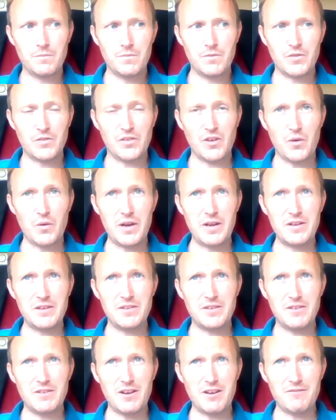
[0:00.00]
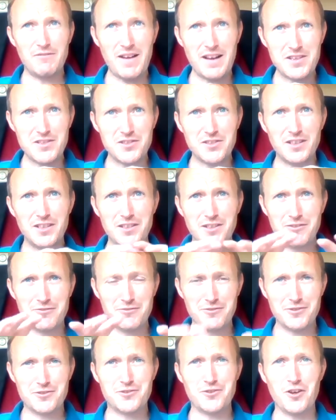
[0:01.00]
So eventually
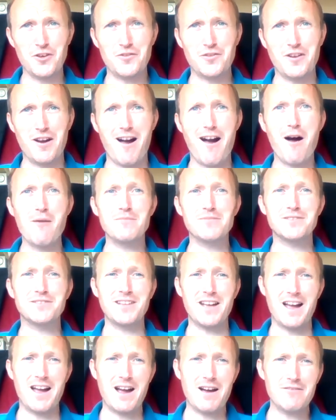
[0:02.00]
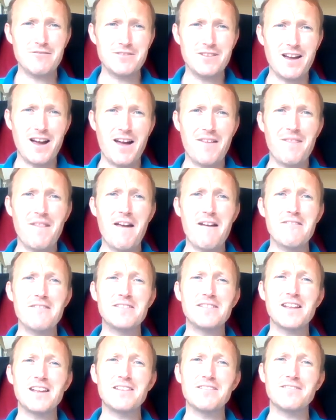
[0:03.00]
Khrushchev calms down, and there
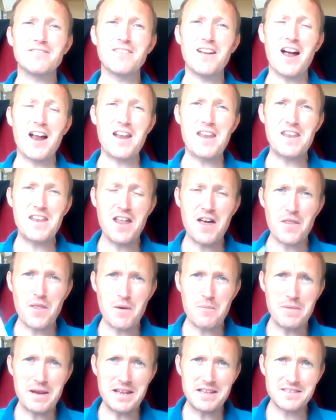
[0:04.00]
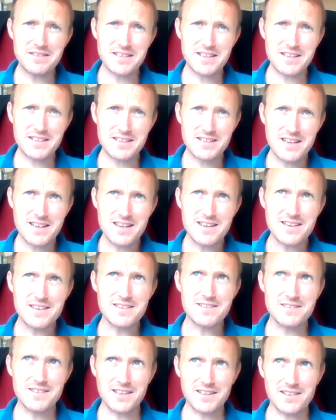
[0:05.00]
is another meeting,
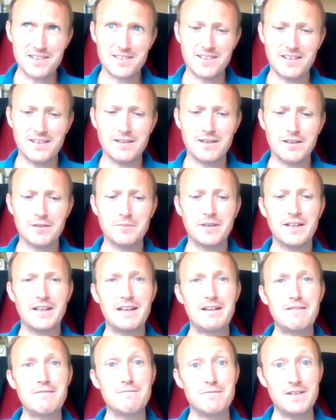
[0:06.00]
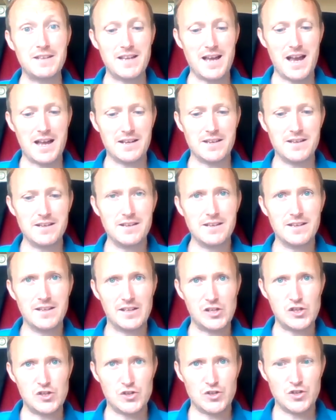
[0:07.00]
this time in Vienna
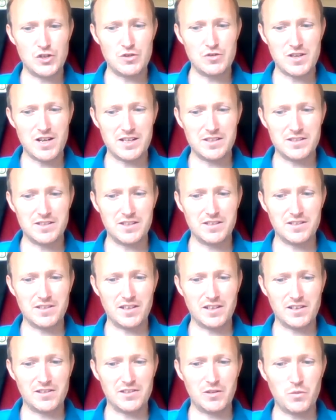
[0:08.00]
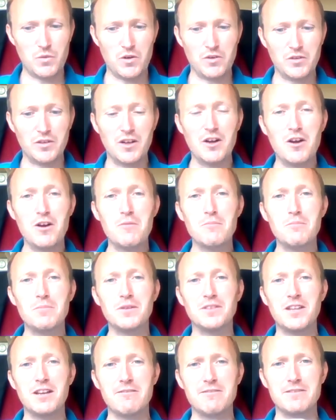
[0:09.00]
in June 1961,
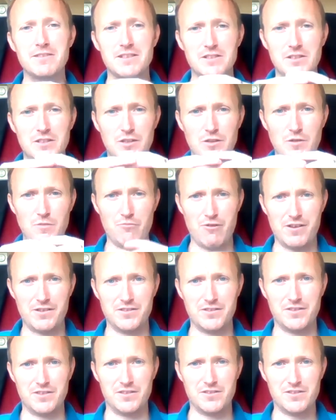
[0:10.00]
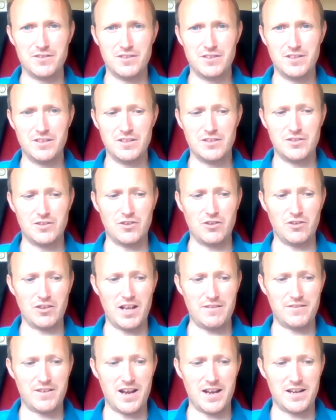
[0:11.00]
but there is a new president, John
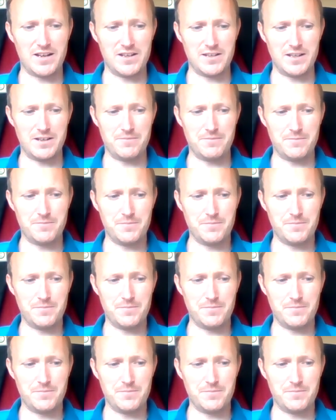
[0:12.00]
F. Kennedy.